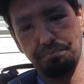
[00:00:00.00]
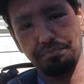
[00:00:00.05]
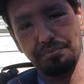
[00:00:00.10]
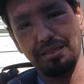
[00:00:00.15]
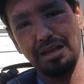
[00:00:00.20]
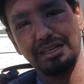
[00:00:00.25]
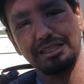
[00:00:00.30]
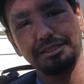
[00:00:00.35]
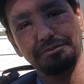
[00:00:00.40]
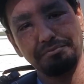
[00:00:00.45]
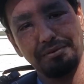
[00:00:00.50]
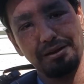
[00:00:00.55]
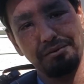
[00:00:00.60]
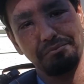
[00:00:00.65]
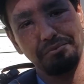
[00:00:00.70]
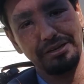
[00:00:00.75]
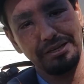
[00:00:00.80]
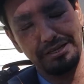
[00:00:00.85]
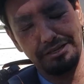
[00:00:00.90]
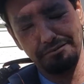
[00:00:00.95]
That's my
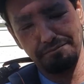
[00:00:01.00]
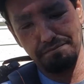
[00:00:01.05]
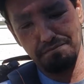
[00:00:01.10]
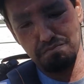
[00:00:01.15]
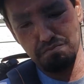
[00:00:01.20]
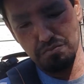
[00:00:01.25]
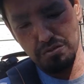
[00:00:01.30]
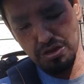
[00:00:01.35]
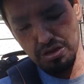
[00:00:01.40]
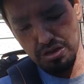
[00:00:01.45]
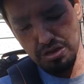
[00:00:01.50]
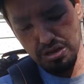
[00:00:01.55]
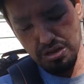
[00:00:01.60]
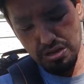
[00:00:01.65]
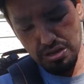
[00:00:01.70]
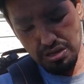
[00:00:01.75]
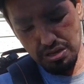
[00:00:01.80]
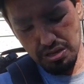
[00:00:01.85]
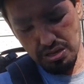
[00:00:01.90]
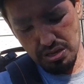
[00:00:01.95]
weight.
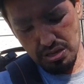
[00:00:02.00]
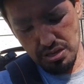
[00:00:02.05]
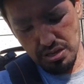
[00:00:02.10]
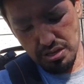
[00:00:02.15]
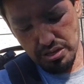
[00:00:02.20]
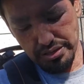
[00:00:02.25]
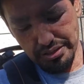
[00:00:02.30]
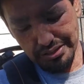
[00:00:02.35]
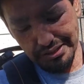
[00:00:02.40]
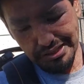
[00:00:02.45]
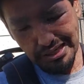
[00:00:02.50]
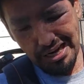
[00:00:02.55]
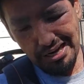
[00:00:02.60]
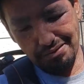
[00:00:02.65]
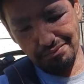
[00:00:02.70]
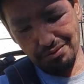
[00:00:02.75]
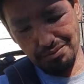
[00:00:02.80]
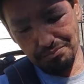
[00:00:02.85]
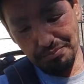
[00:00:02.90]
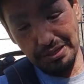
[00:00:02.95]
It's kind
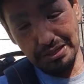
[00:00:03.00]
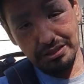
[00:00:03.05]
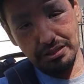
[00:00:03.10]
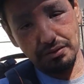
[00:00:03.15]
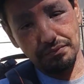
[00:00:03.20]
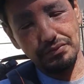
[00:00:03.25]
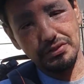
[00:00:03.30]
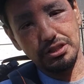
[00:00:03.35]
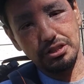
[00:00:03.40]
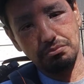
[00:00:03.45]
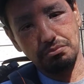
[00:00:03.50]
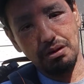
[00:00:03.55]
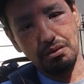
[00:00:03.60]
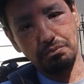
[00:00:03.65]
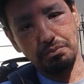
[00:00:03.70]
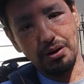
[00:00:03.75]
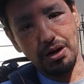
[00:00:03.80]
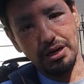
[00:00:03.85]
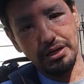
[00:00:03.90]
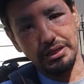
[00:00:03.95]
of a big difference to my
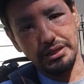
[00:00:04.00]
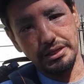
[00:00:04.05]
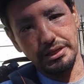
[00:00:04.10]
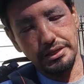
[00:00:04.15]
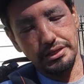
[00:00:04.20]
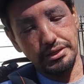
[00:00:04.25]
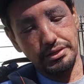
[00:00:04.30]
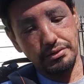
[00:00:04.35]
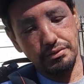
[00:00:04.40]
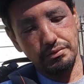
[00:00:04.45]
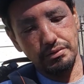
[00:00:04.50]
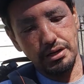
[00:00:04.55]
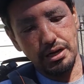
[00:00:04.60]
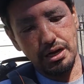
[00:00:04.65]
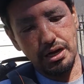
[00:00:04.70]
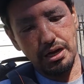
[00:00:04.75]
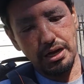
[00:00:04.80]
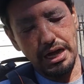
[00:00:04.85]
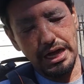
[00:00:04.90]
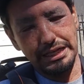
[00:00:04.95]
body, you know.
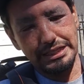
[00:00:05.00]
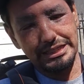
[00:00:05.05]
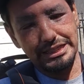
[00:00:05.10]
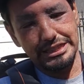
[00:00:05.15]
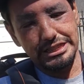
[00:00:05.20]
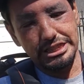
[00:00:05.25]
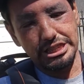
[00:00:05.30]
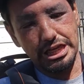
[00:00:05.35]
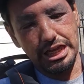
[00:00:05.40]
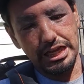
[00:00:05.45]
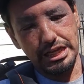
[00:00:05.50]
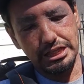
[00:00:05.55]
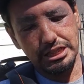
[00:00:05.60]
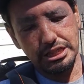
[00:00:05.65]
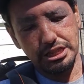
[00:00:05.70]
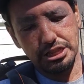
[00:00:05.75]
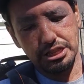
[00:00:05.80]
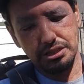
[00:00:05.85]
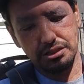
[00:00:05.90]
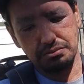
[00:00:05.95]
I did
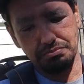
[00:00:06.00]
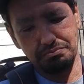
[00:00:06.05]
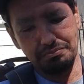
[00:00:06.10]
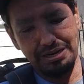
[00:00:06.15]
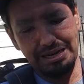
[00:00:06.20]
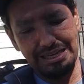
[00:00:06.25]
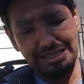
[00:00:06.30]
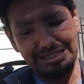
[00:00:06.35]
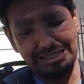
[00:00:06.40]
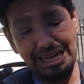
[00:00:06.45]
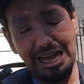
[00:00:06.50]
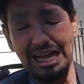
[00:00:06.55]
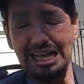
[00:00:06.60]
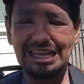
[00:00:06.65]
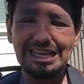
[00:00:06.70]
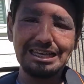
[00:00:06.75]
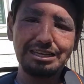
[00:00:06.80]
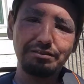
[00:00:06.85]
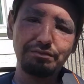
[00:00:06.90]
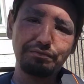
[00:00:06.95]
change my
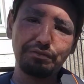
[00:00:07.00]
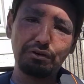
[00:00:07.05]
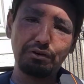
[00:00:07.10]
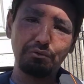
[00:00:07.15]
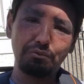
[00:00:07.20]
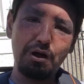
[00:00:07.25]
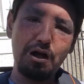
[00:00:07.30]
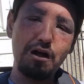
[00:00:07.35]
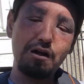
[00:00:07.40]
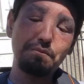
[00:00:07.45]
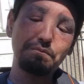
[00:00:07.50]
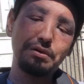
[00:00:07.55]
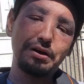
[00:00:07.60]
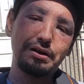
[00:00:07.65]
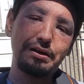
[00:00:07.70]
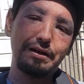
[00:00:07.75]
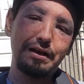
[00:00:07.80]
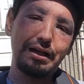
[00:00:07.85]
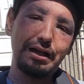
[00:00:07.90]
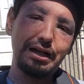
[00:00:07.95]
diet for a while,
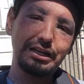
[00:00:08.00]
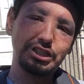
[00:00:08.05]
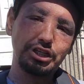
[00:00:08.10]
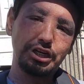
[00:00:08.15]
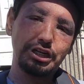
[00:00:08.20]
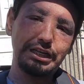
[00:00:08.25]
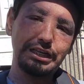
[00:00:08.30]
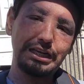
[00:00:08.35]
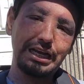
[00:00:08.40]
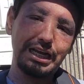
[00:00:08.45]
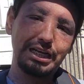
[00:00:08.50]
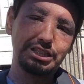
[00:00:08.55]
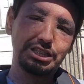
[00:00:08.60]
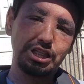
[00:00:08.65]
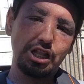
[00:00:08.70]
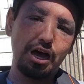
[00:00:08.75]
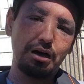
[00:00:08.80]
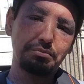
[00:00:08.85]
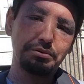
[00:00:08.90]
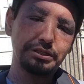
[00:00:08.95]
but I started eating like a
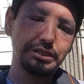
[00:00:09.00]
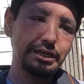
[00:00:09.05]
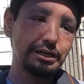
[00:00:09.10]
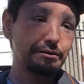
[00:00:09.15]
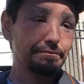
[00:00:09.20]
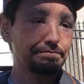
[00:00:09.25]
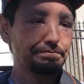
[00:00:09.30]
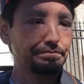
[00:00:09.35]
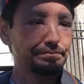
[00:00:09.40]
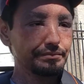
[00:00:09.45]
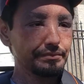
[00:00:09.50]
slob again.